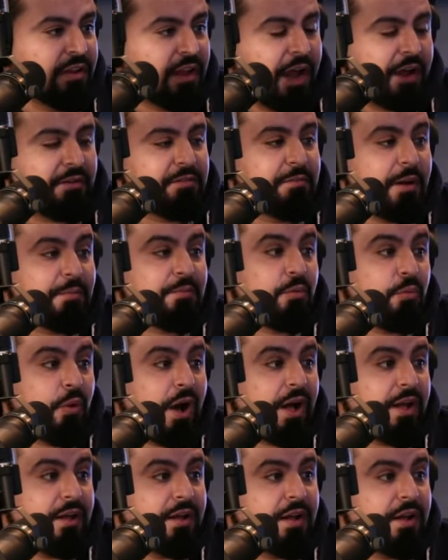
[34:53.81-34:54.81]
I remember
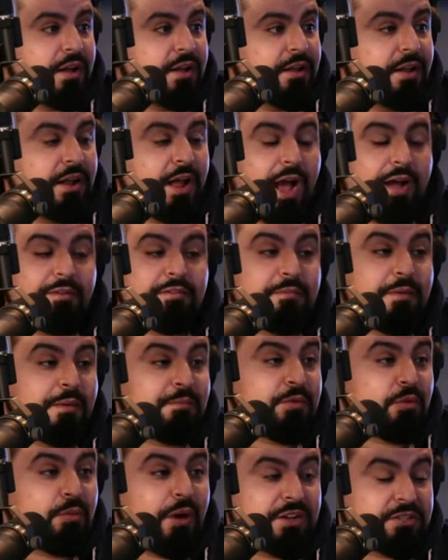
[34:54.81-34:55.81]
watch, I
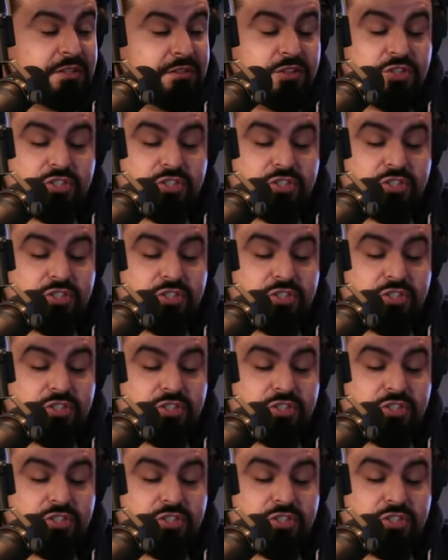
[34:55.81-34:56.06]
remember watching the